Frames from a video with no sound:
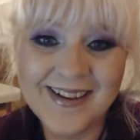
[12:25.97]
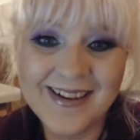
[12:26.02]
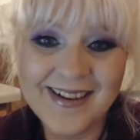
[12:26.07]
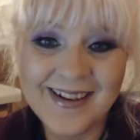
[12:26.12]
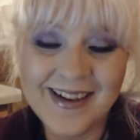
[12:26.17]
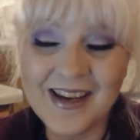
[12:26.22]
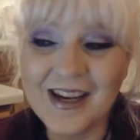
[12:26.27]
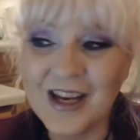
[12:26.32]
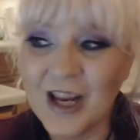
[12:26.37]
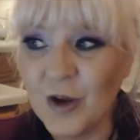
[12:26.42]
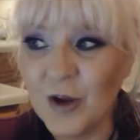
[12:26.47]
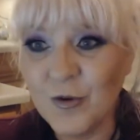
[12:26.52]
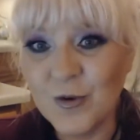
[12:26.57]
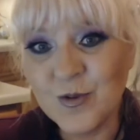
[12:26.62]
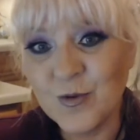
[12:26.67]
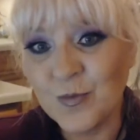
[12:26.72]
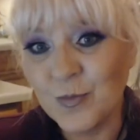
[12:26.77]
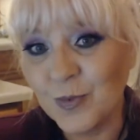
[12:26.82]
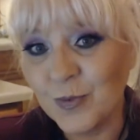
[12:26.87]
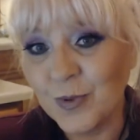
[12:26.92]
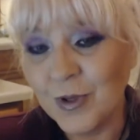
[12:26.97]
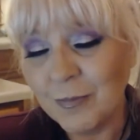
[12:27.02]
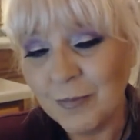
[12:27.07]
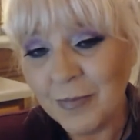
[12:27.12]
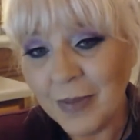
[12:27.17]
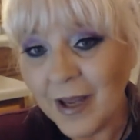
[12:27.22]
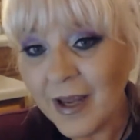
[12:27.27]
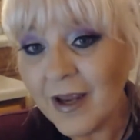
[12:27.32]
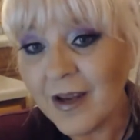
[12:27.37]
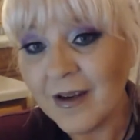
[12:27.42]
And I was
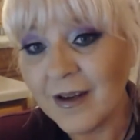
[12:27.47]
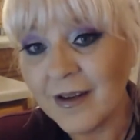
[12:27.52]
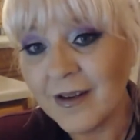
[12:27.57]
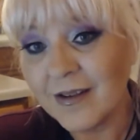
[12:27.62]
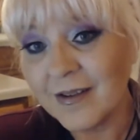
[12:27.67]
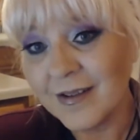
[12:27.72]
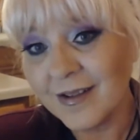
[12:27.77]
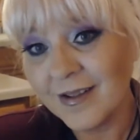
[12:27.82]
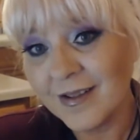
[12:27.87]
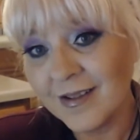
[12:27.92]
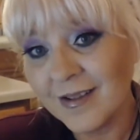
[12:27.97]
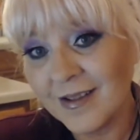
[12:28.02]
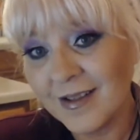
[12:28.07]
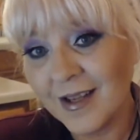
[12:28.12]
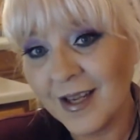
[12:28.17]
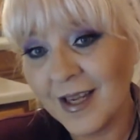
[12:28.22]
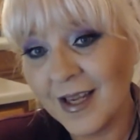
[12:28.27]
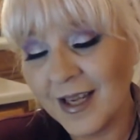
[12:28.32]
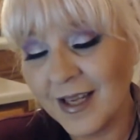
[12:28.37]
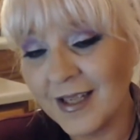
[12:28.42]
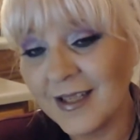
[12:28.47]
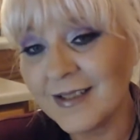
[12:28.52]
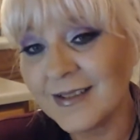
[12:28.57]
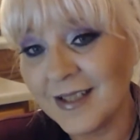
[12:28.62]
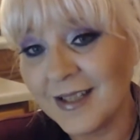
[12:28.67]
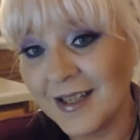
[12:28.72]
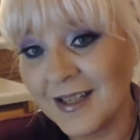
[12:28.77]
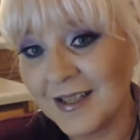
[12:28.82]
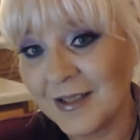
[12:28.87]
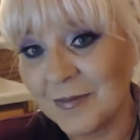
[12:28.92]
prepared ahead of
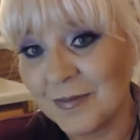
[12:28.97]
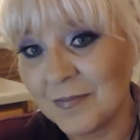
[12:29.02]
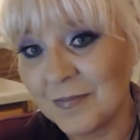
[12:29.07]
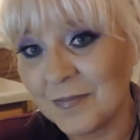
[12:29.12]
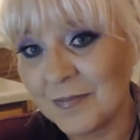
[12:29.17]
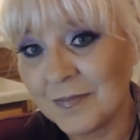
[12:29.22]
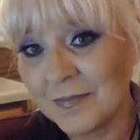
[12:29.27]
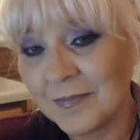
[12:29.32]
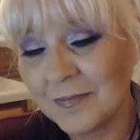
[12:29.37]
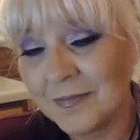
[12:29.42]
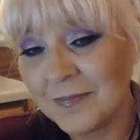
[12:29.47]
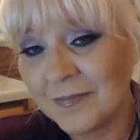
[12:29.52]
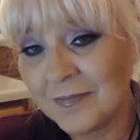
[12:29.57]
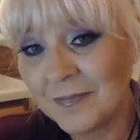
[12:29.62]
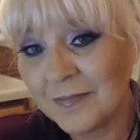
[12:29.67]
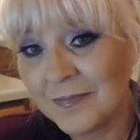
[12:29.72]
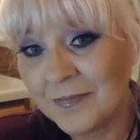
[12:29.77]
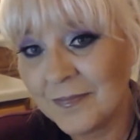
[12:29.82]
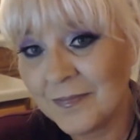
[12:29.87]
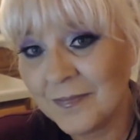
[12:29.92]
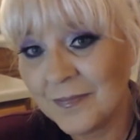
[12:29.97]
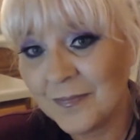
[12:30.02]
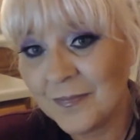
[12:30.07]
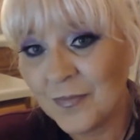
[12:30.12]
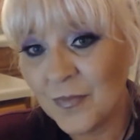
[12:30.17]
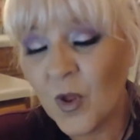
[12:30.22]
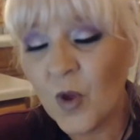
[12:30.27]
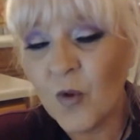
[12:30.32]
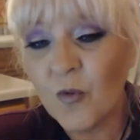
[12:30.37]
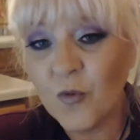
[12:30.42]
time
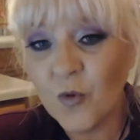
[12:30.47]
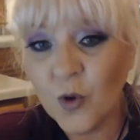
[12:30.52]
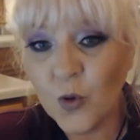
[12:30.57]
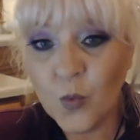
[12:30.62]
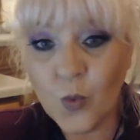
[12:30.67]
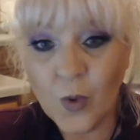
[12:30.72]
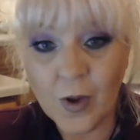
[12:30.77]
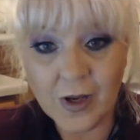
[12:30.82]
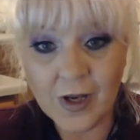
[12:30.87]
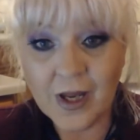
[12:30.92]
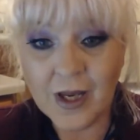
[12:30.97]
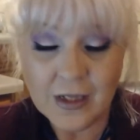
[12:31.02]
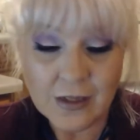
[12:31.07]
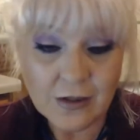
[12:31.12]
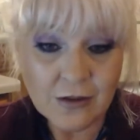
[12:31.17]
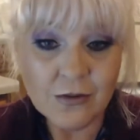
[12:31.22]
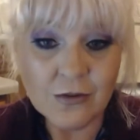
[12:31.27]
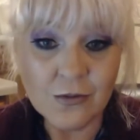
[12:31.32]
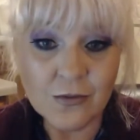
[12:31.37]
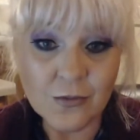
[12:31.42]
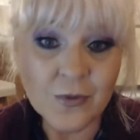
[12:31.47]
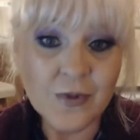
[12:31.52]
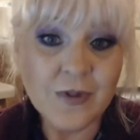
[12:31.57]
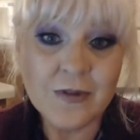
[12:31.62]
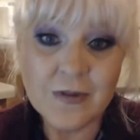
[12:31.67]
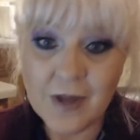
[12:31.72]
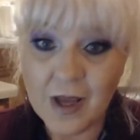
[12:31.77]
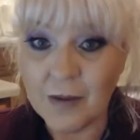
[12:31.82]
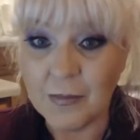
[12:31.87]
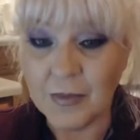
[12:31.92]
for what I knew was
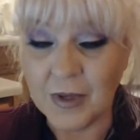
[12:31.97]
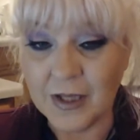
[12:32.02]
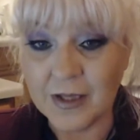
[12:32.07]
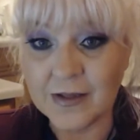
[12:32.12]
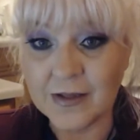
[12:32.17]
coming.